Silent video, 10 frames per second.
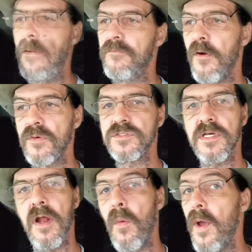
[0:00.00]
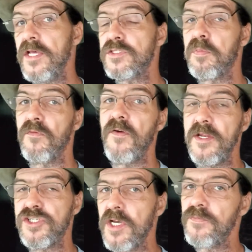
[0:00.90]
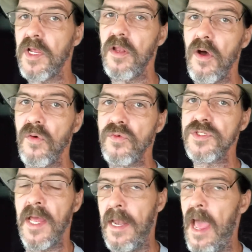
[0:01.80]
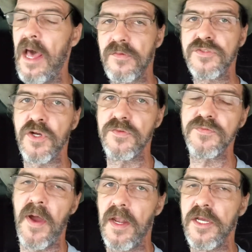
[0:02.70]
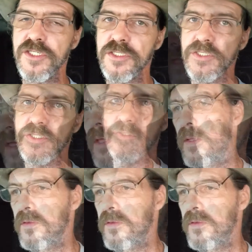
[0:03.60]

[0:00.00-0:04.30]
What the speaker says: focusing on ways to prevent shifting loads and out-of-service violations.